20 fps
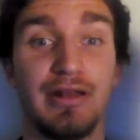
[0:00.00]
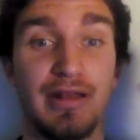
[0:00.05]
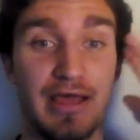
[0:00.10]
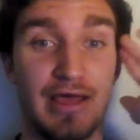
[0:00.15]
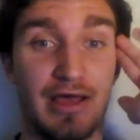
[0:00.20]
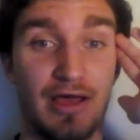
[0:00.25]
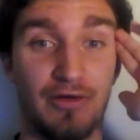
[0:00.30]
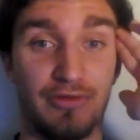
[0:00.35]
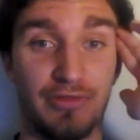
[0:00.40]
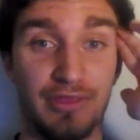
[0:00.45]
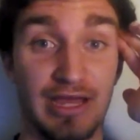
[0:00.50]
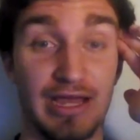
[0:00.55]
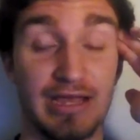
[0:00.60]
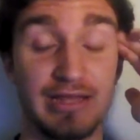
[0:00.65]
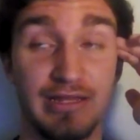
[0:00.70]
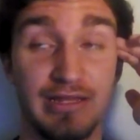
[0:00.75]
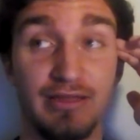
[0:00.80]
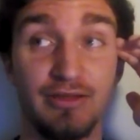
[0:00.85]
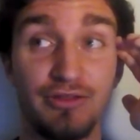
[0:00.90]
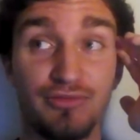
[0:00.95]
Now the
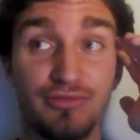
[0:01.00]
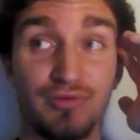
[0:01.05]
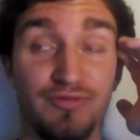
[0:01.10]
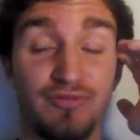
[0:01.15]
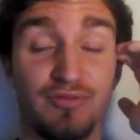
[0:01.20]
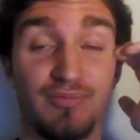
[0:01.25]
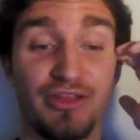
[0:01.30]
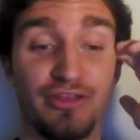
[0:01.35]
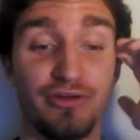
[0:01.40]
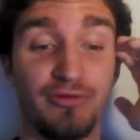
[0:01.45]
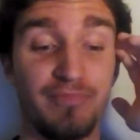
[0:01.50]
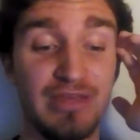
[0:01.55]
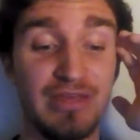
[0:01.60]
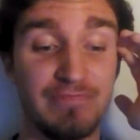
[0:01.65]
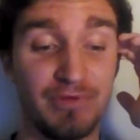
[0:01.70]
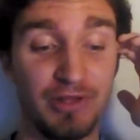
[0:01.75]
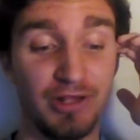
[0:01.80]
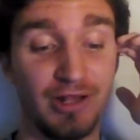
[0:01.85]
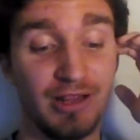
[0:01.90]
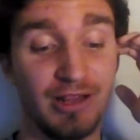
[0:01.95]
ideas were from other
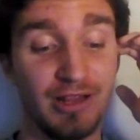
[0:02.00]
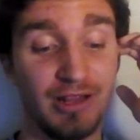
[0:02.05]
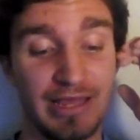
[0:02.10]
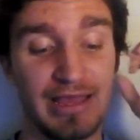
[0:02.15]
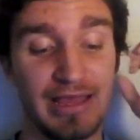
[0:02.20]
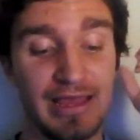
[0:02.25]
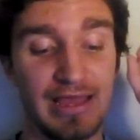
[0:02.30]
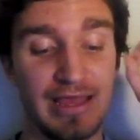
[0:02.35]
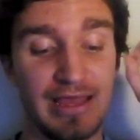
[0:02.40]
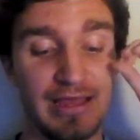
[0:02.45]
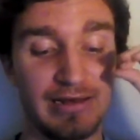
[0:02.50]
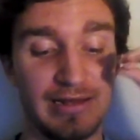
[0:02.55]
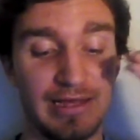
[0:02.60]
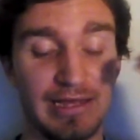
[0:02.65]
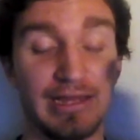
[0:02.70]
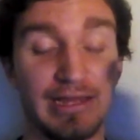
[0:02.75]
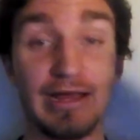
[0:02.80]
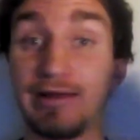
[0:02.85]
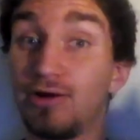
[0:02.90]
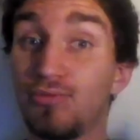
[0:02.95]
people, and
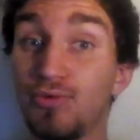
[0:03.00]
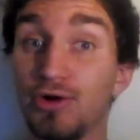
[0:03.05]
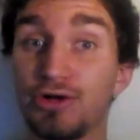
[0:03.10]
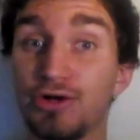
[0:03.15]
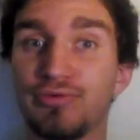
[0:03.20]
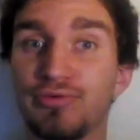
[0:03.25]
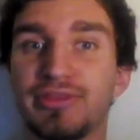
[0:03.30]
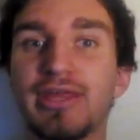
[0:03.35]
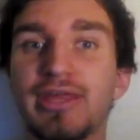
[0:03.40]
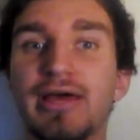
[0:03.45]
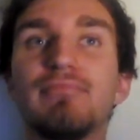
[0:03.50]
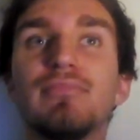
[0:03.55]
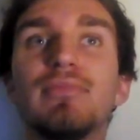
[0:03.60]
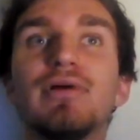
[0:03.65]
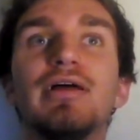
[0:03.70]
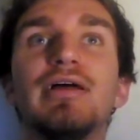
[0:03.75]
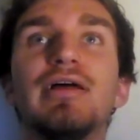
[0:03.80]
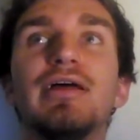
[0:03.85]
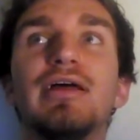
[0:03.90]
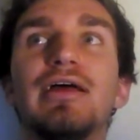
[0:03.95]
I kind of worked with them.
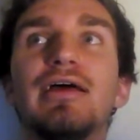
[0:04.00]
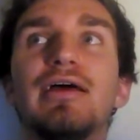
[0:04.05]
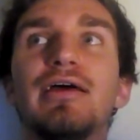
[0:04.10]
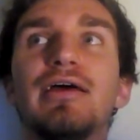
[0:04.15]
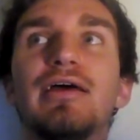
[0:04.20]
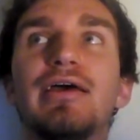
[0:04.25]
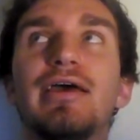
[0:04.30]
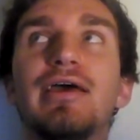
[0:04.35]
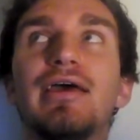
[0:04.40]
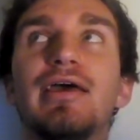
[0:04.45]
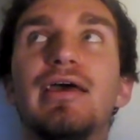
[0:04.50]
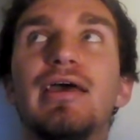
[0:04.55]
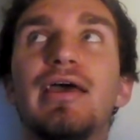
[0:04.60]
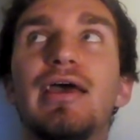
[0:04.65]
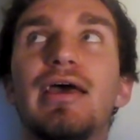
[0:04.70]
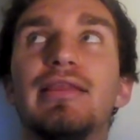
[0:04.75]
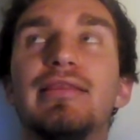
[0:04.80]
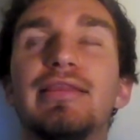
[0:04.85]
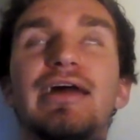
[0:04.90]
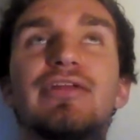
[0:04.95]

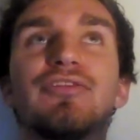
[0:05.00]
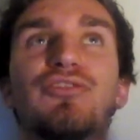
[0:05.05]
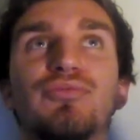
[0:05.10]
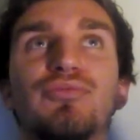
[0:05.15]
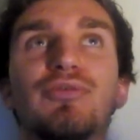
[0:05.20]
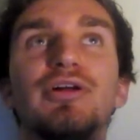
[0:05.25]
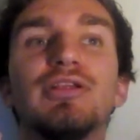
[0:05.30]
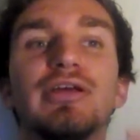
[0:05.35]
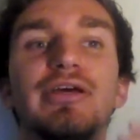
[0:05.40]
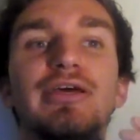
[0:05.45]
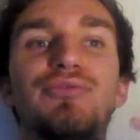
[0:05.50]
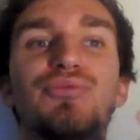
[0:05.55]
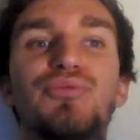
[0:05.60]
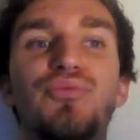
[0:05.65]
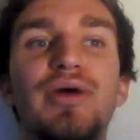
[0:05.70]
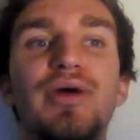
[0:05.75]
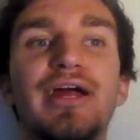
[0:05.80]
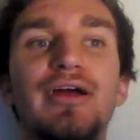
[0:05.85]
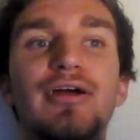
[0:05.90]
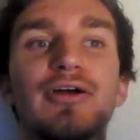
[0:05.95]
And that's really
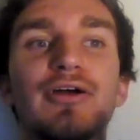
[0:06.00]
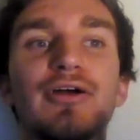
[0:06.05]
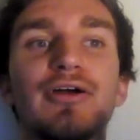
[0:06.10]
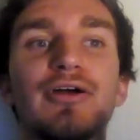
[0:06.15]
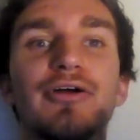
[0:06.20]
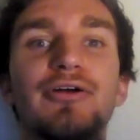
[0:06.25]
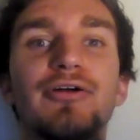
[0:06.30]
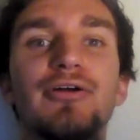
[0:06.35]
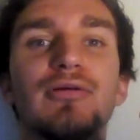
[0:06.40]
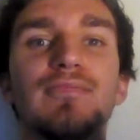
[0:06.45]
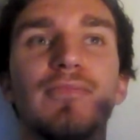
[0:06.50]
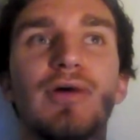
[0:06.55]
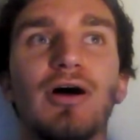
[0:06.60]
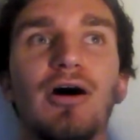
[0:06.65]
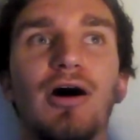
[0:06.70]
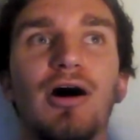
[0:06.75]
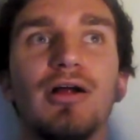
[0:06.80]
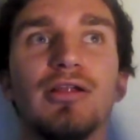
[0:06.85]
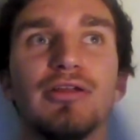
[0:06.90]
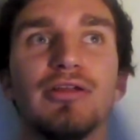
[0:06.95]
where
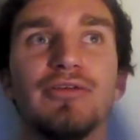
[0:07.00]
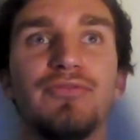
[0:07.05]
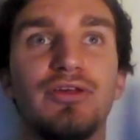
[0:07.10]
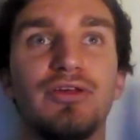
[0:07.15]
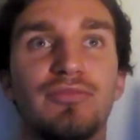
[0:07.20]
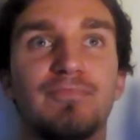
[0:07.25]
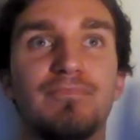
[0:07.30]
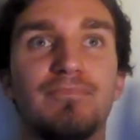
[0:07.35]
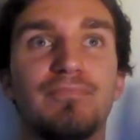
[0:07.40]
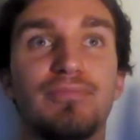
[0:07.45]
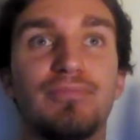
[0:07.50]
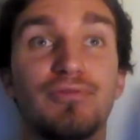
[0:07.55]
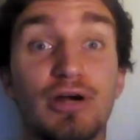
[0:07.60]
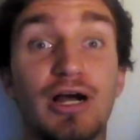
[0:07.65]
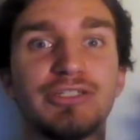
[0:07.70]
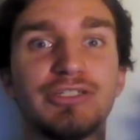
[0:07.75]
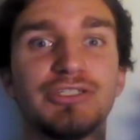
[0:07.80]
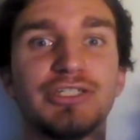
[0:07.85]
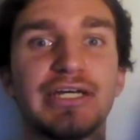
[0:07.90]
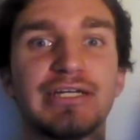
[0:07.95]
all of these
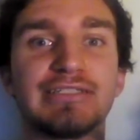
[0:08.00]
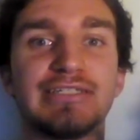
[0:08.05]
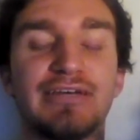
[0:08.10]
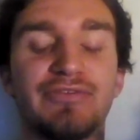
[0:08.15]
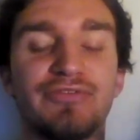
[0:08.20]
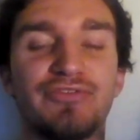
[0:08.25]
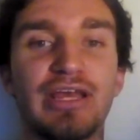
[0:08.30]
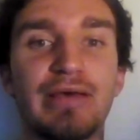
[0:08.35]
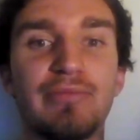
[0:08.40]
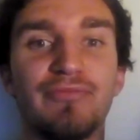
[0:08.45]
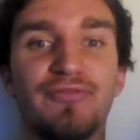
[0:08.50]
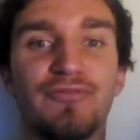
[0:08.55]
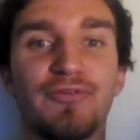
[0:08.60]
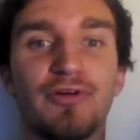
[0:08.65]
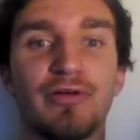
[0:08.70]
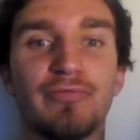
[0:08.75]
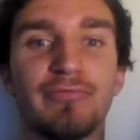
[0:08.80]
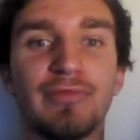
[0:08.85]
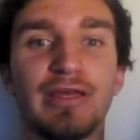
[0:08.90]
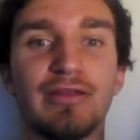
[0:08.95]
projects have stemmed
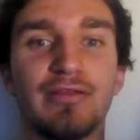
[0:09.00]
from.